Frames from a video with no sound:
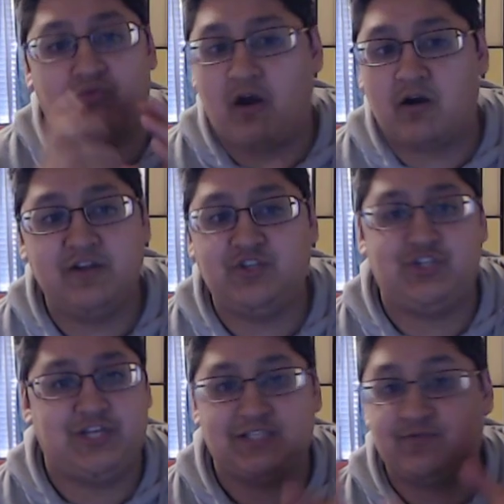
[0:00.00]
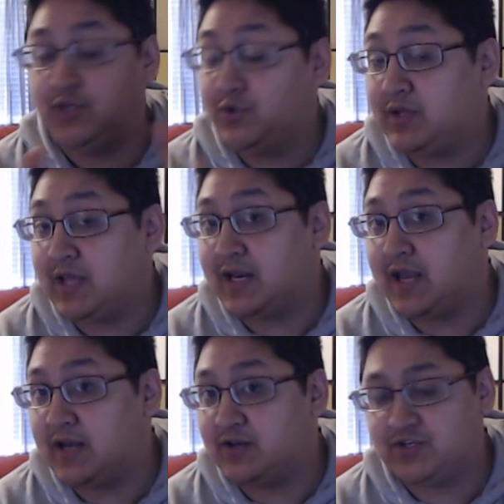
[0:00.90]
R N G chance for you to get
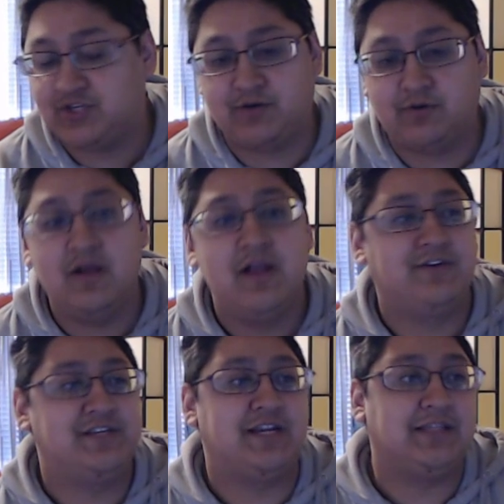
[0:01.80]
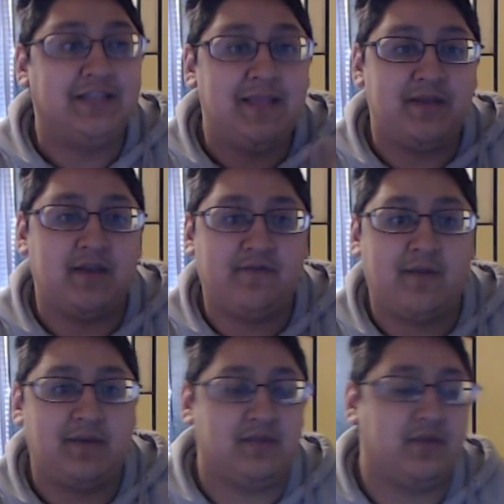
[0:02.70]
it in, in general. There's not a limit of how
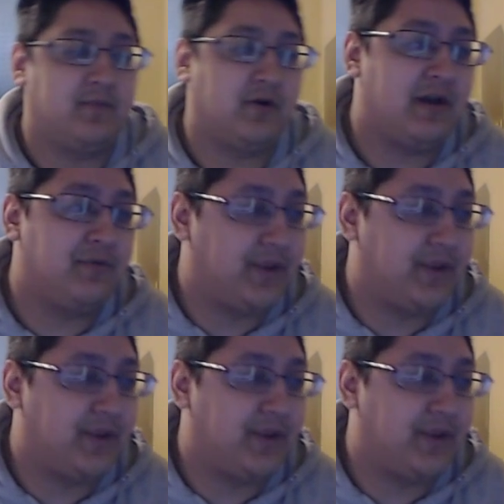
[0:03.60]
many of them are out